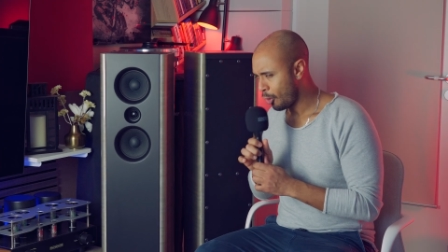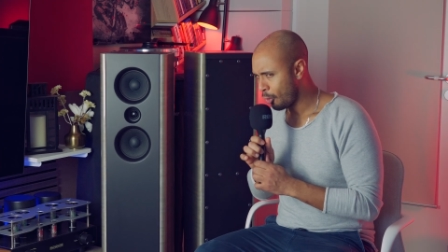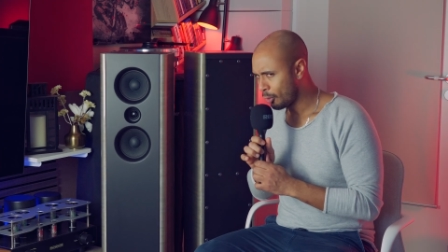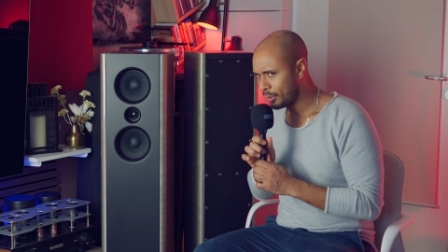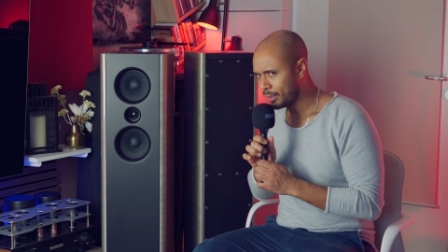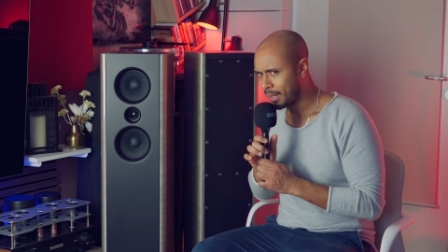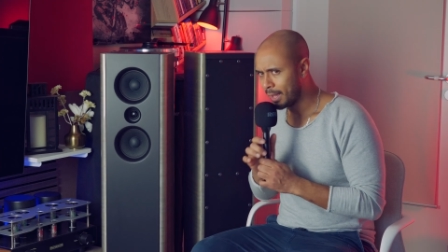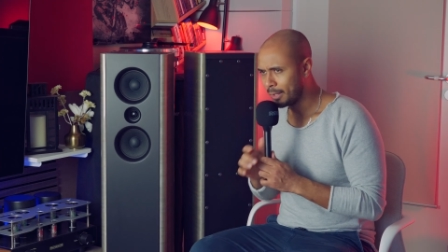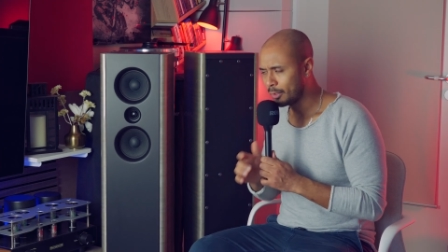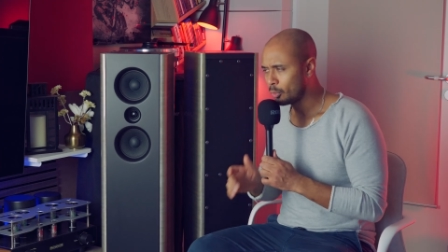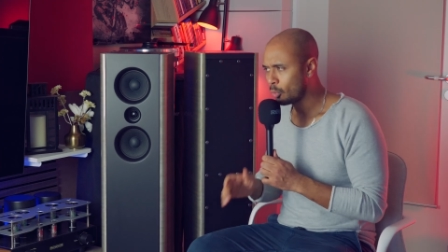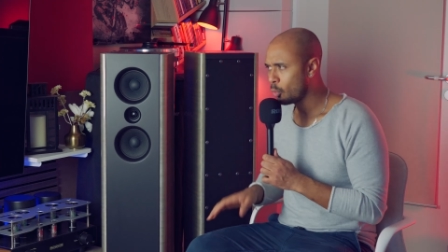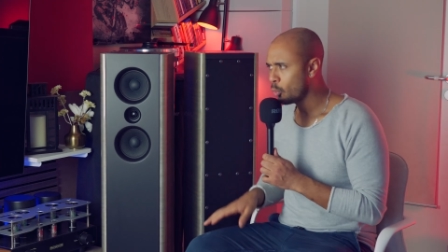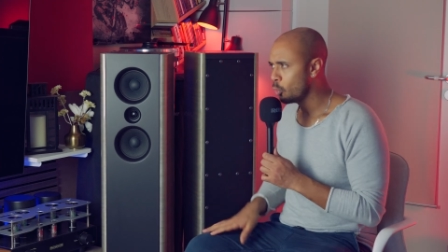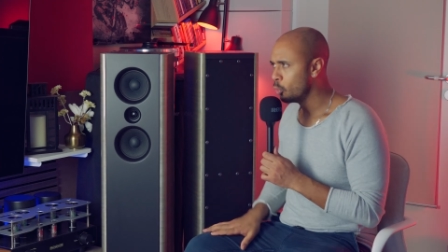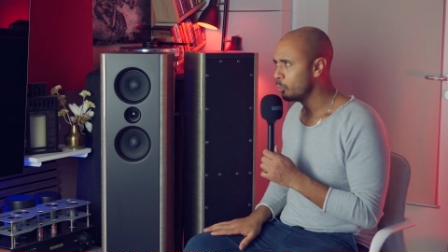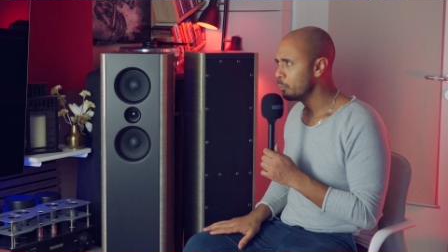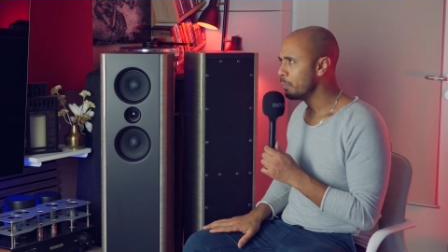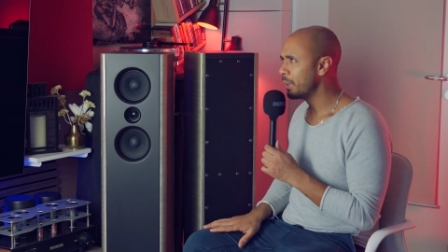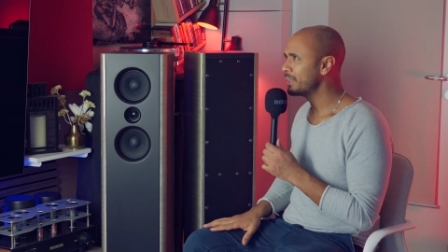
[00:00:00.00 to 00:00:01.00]
Okay,
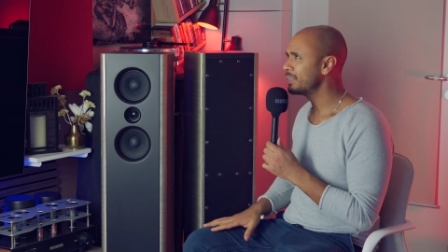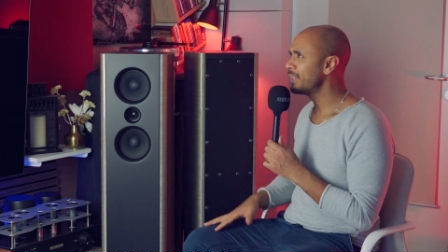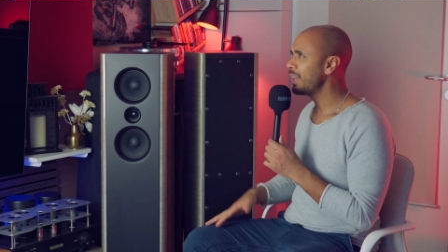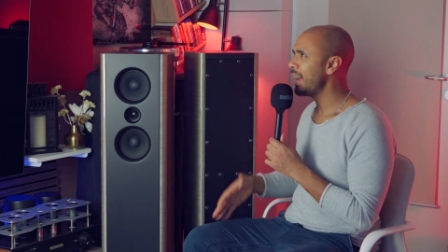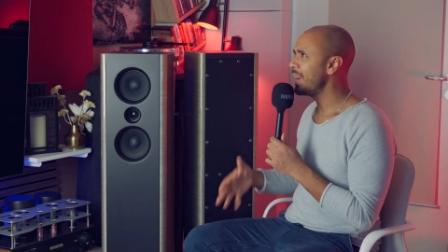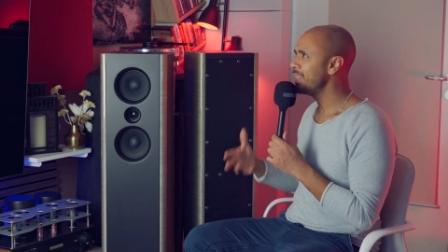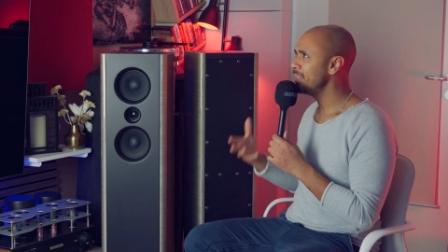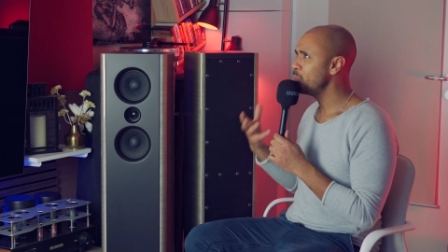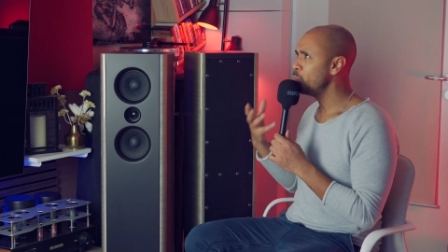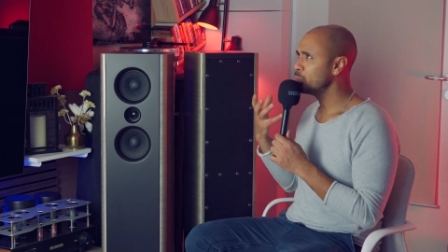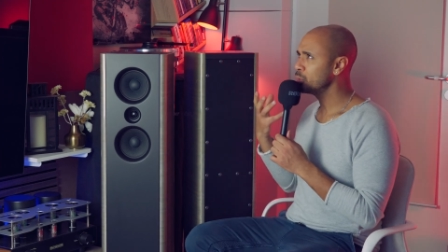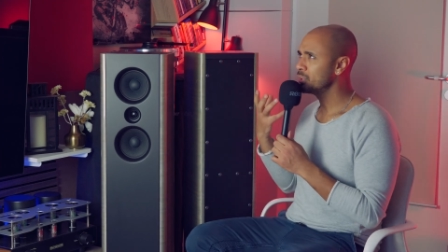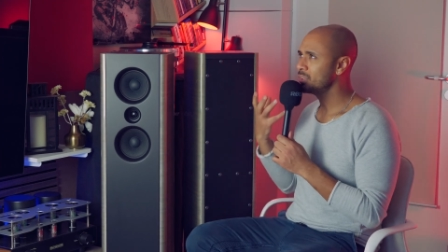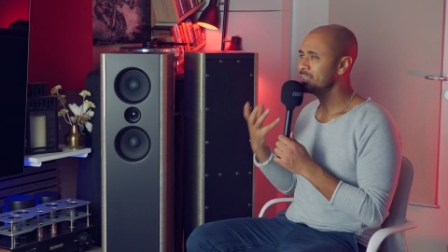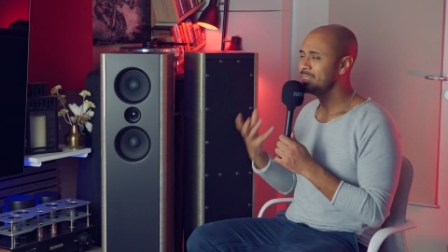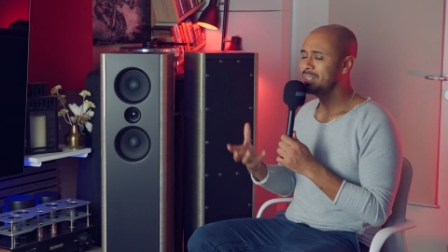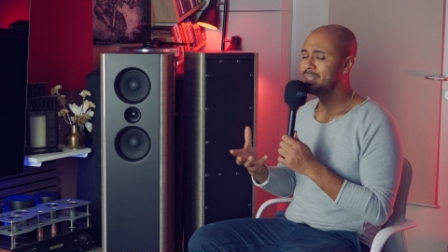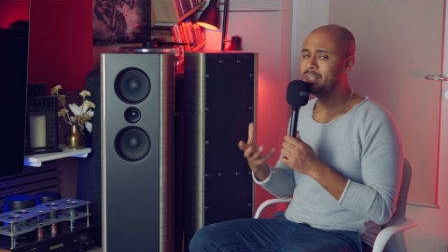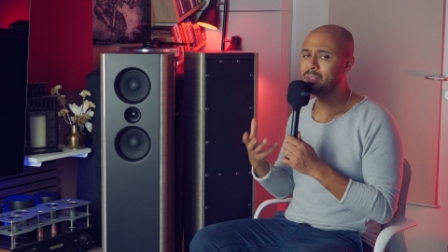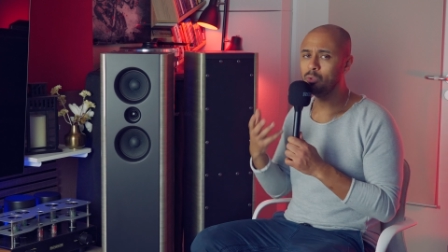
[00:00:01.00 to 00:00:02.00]
cool, but I was
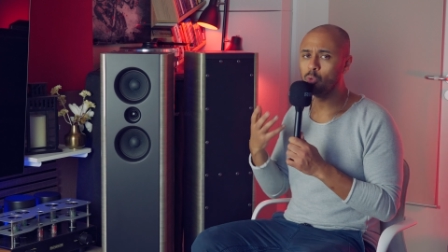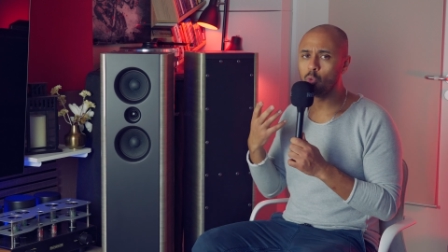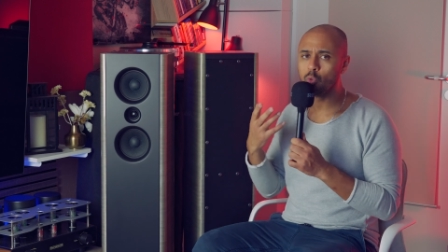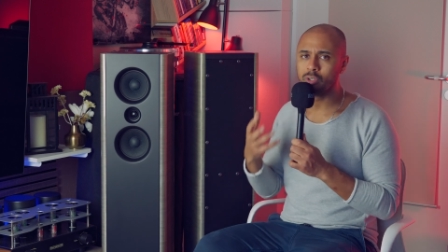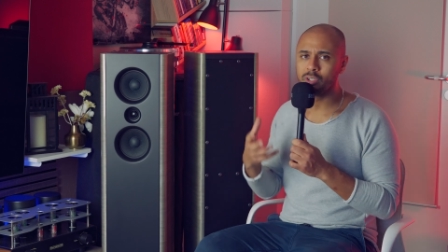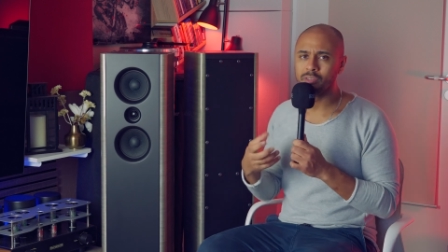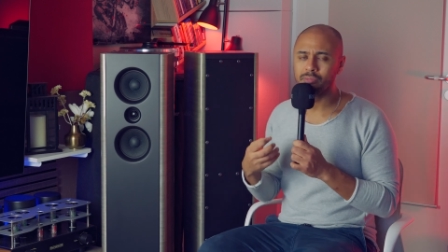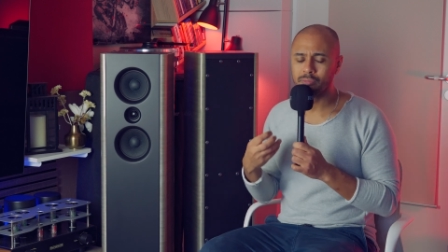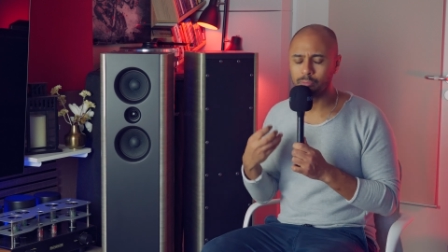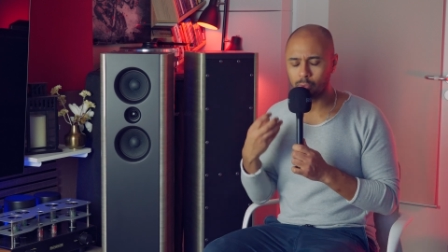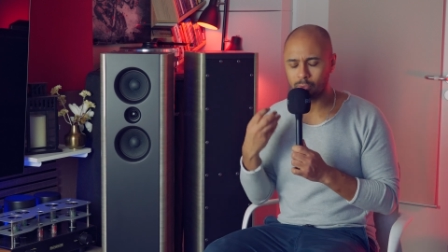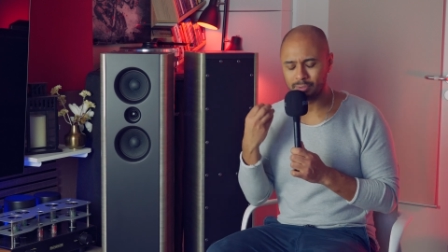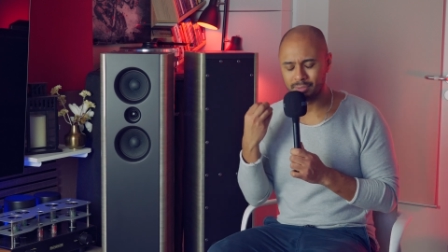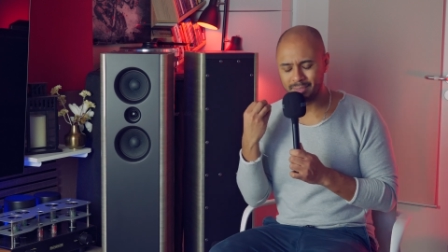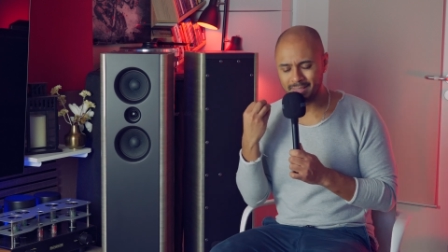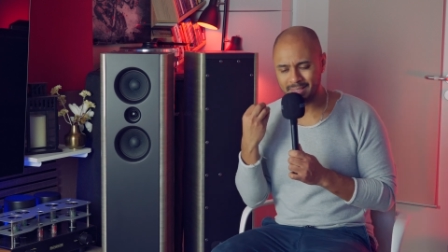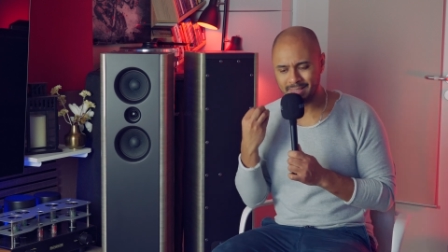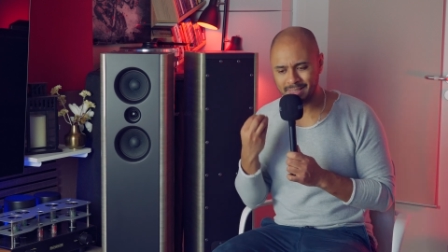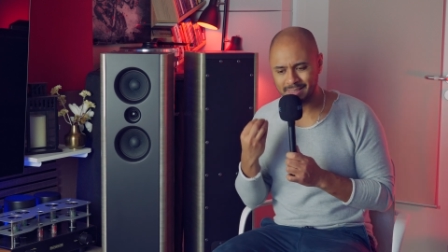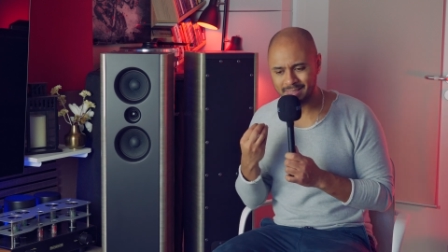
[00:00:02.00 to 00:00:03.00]
still looking for
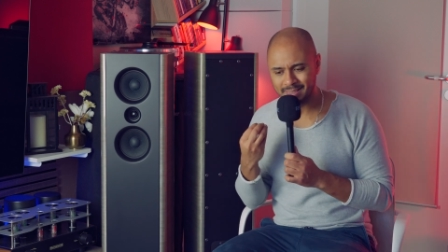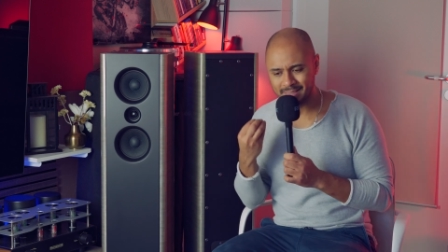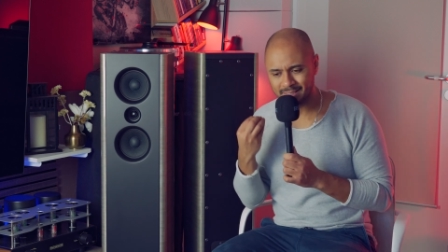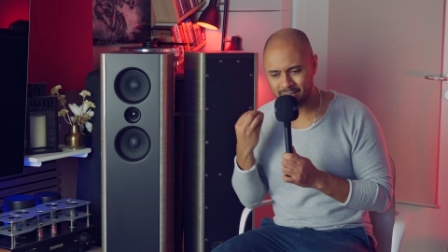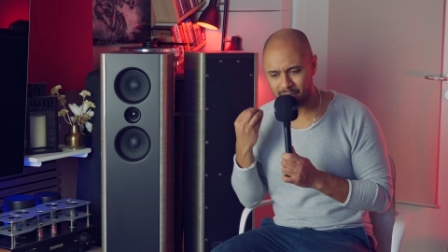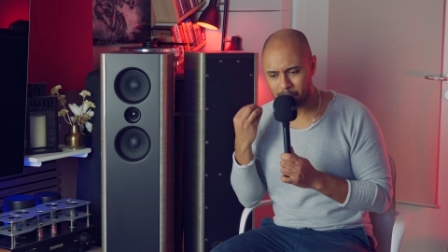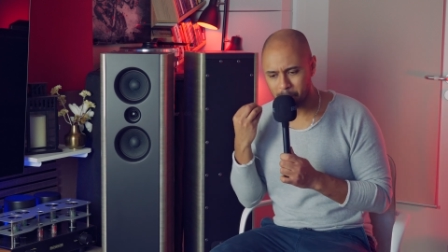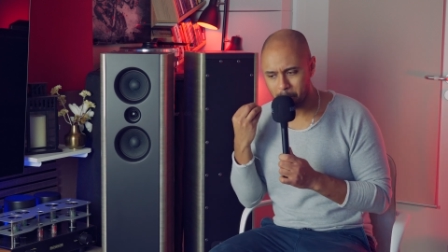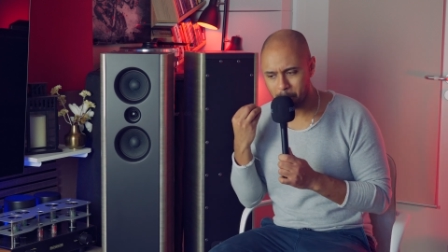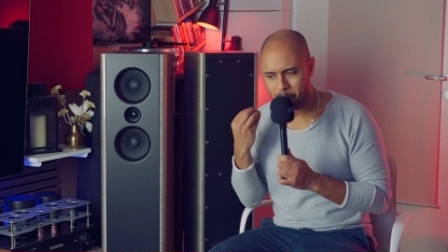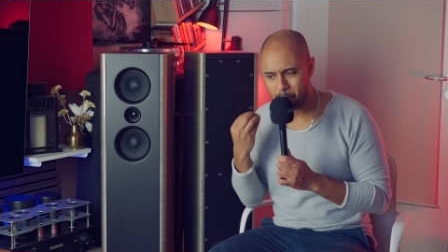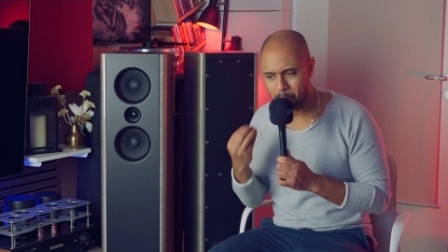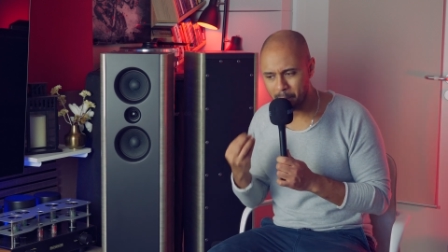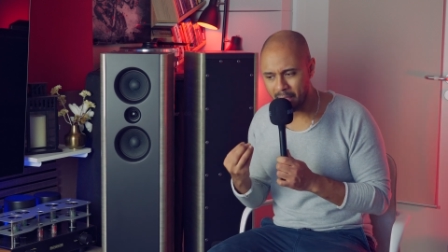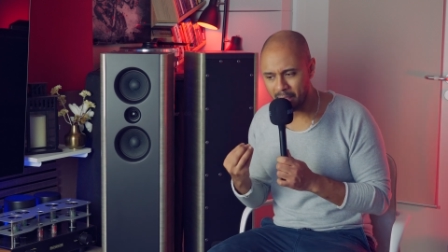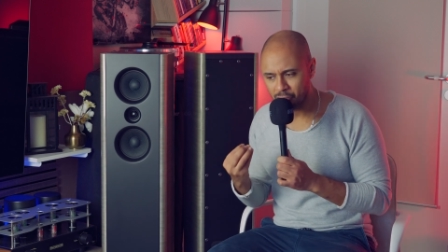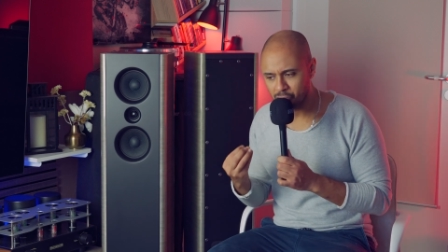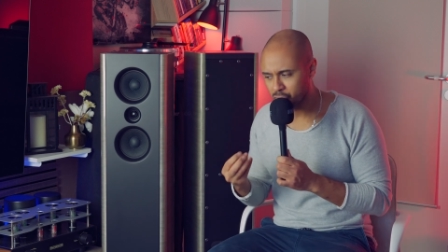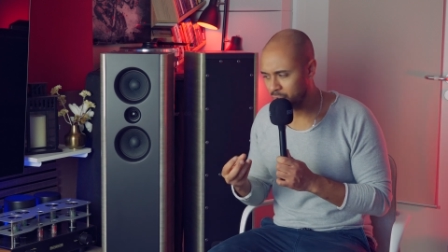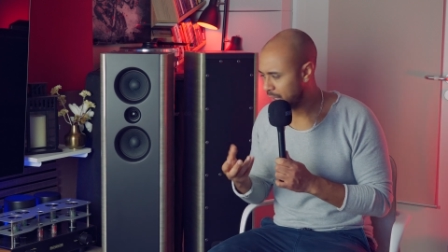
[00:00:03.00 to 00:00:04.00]
this
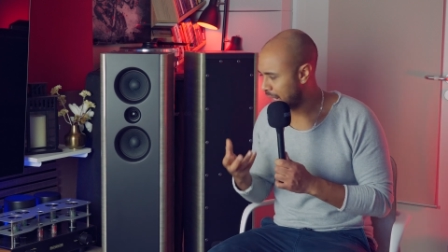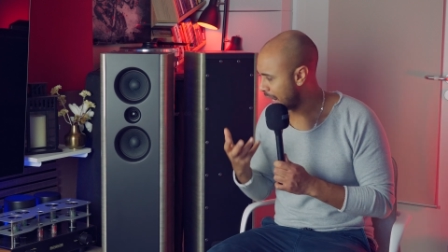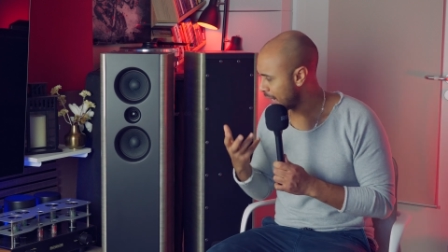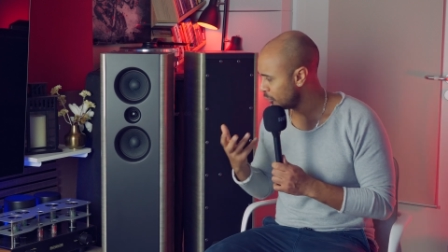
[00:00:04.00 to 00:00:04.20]
magic.